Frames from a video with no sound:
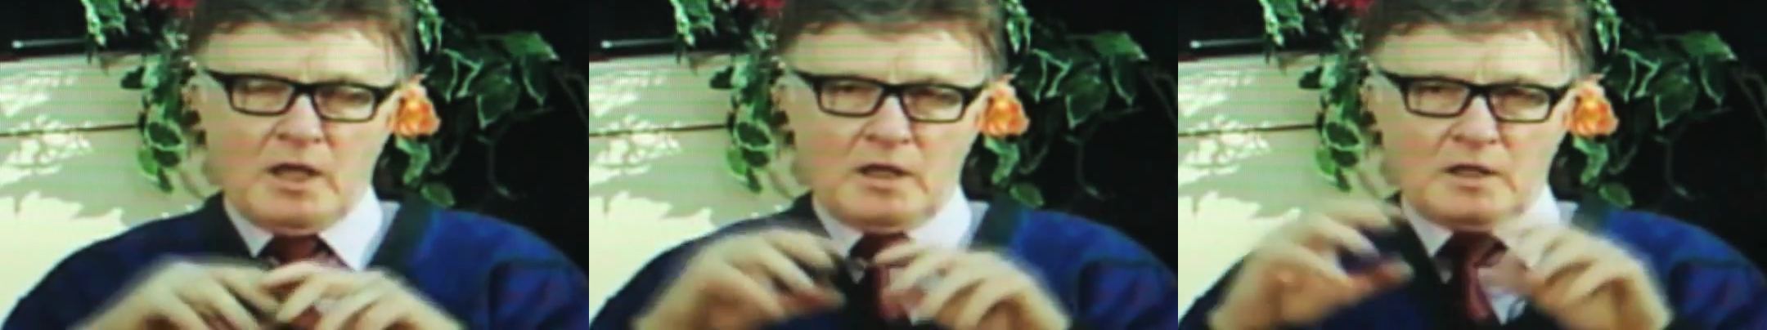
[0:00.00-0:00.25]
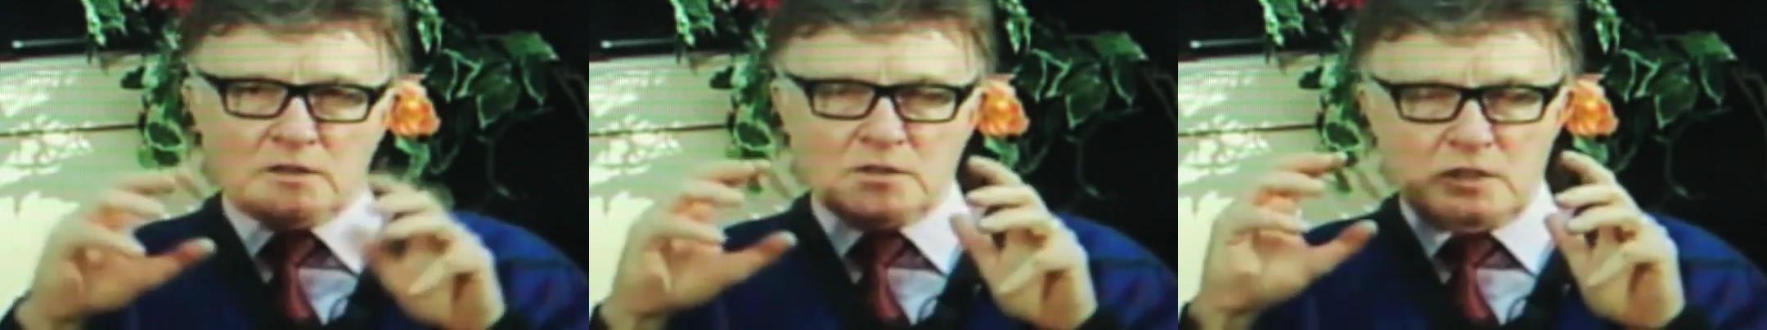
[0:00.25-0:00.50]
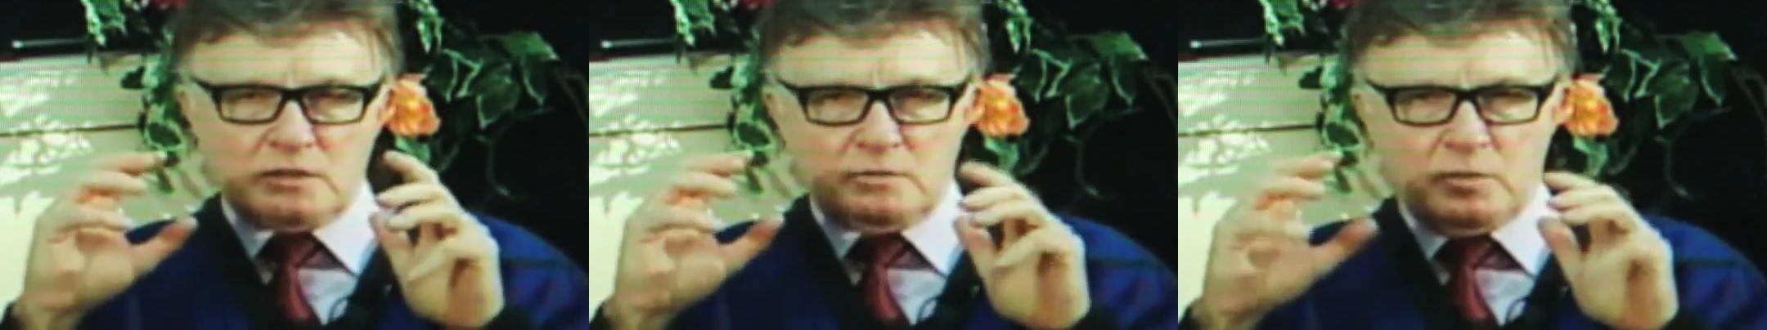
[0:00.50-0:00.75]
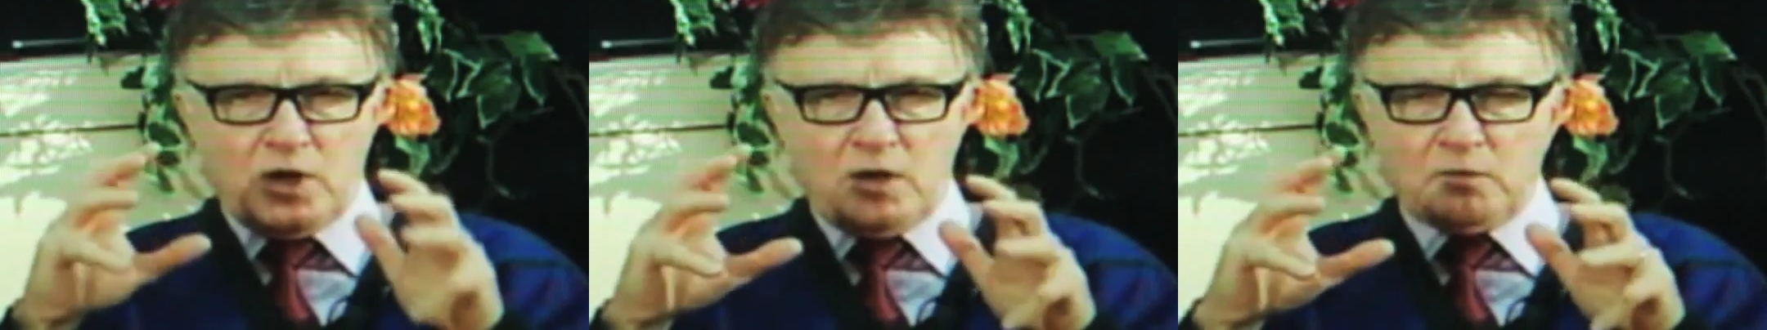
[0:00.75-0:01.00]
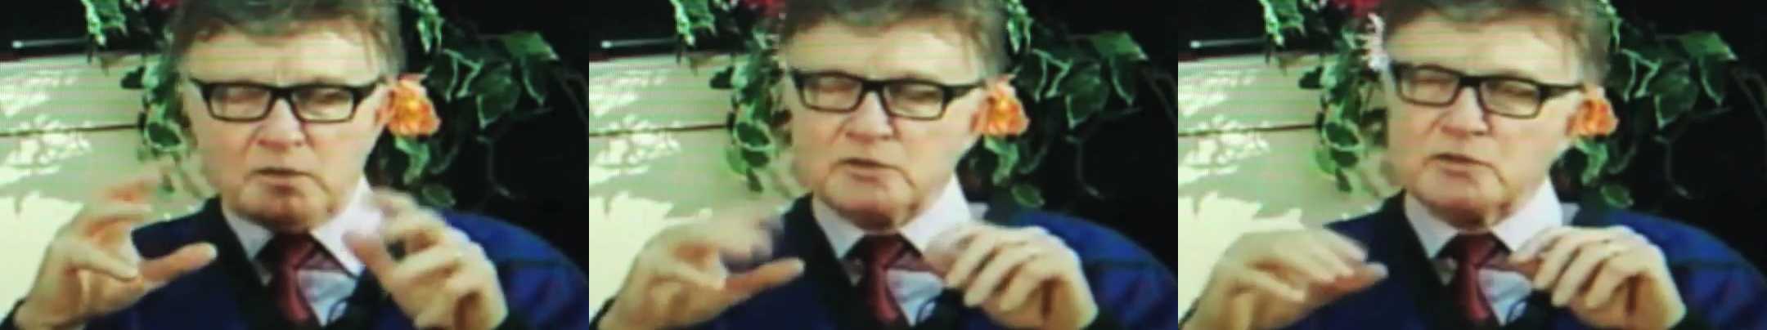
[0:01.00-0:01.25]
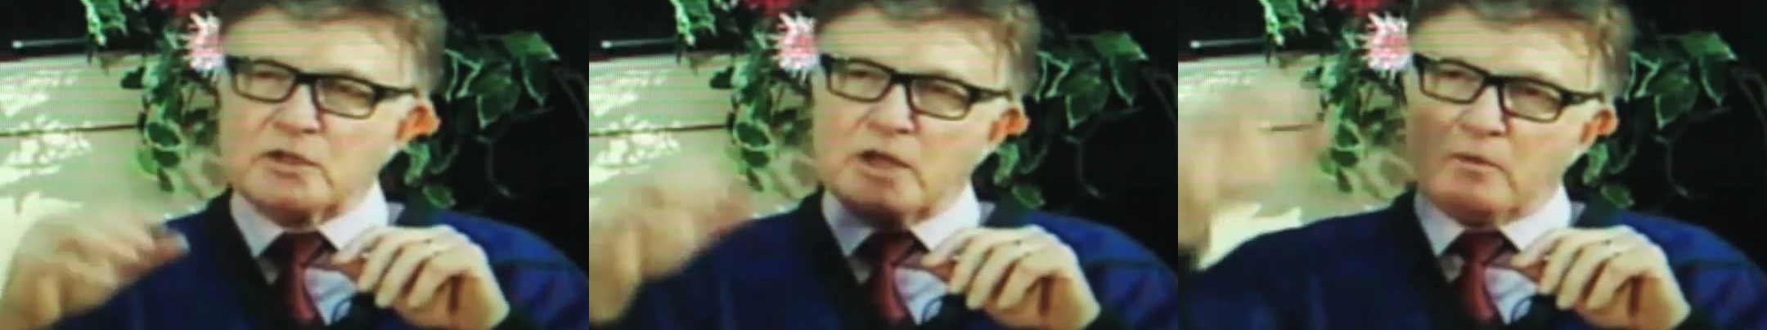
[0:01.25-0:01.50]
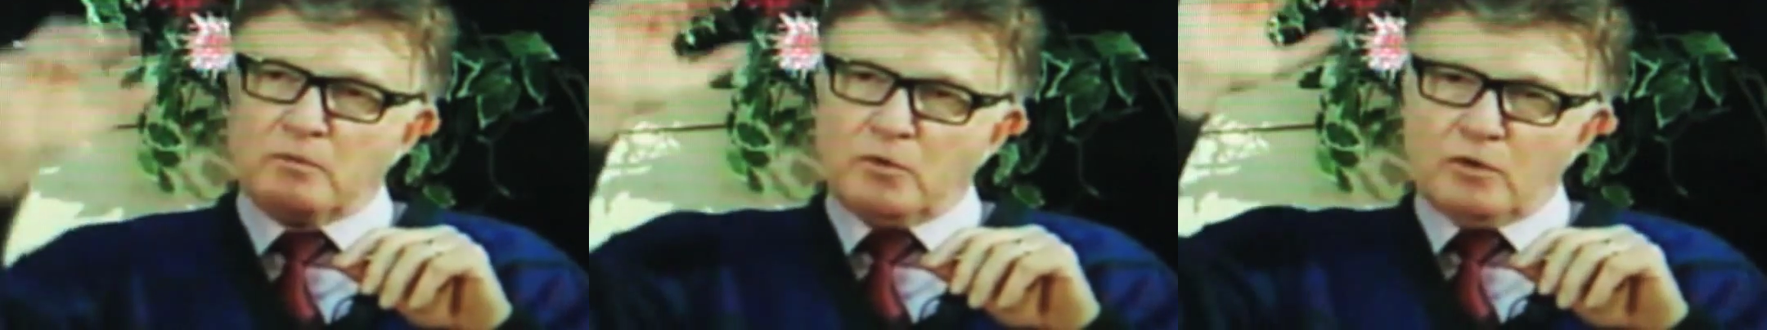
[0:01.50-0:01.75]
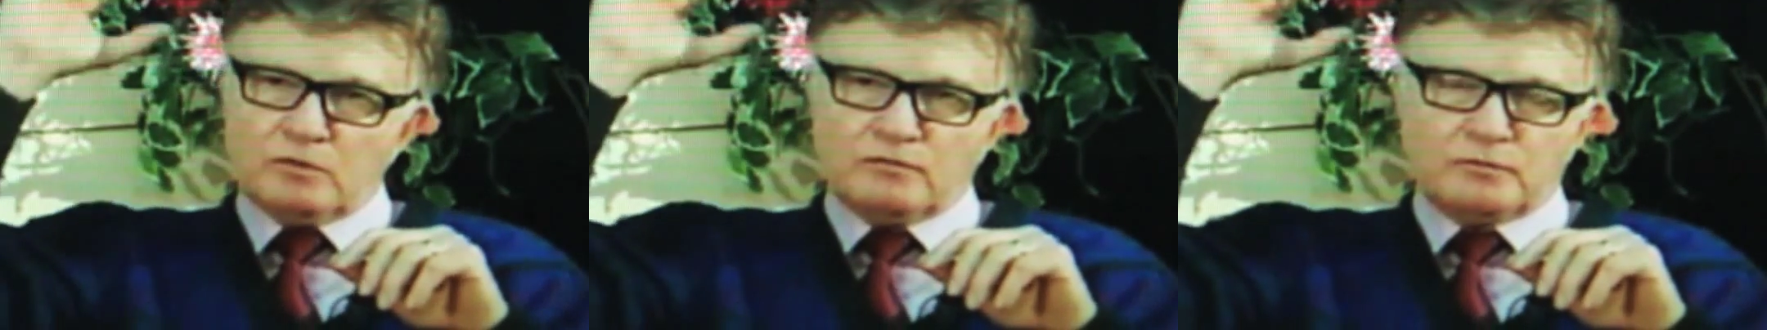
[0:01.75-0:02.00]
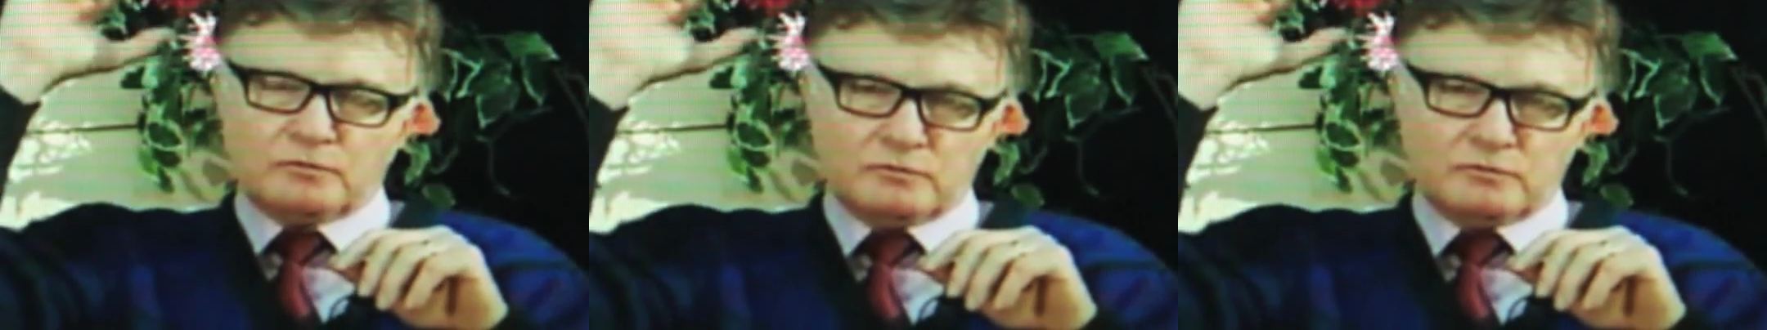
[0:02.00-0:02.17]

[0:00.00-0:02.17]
and he said the problem is you got more